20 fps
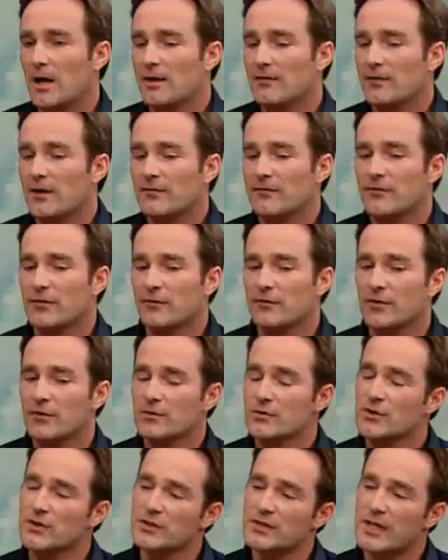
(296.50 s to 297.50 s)
If your
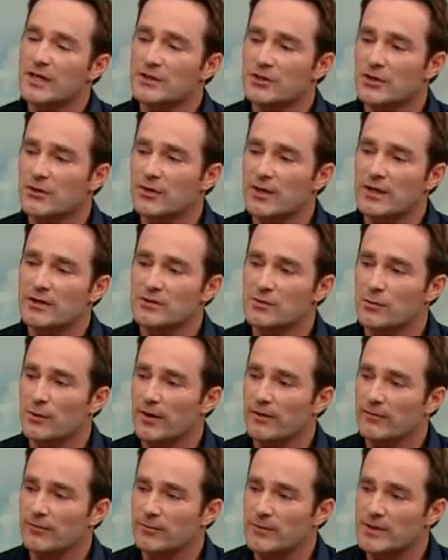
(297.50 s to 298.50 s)
viewers could take 2 things
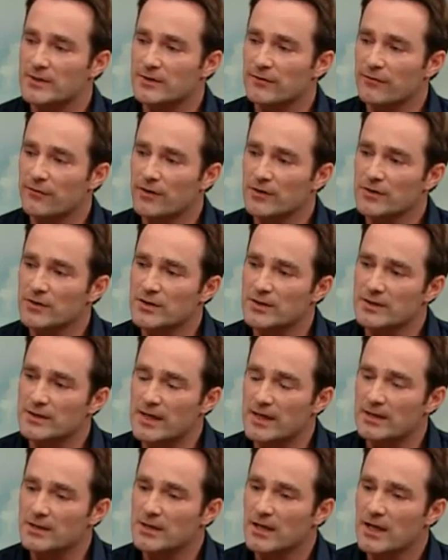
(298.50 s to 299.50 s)
away from this. The first
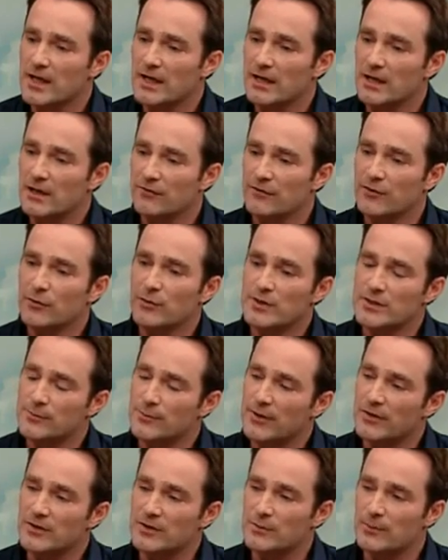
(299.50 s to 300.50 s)
is that if you
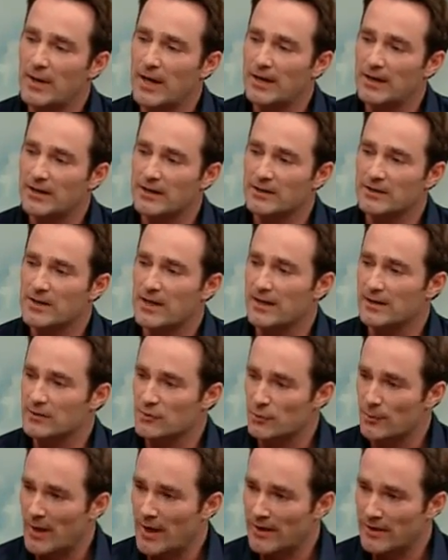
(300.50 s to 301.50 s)
experience panic
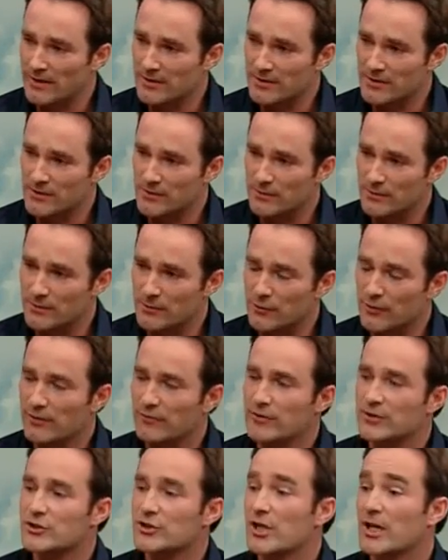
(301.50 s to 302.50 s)
attacks or panic disorder, or
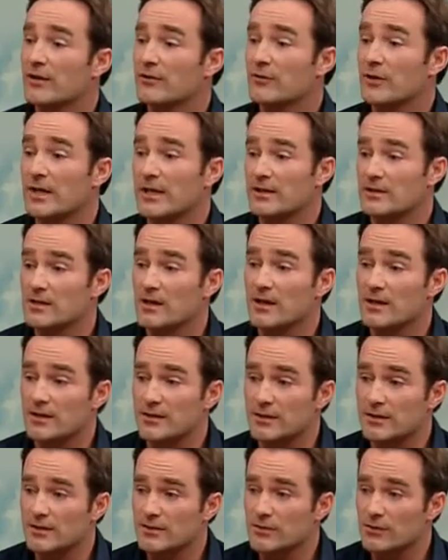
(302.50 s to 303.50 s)
even general
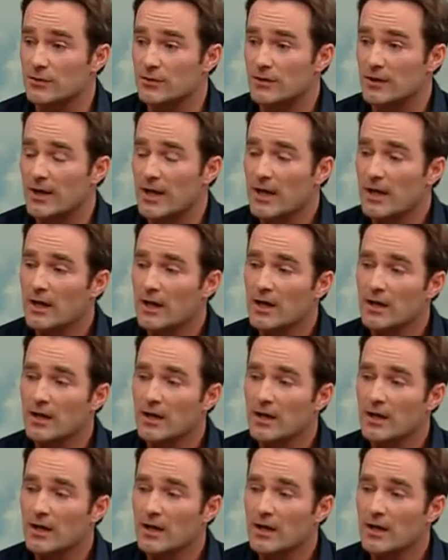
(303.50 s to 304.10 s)
anxiety disorder,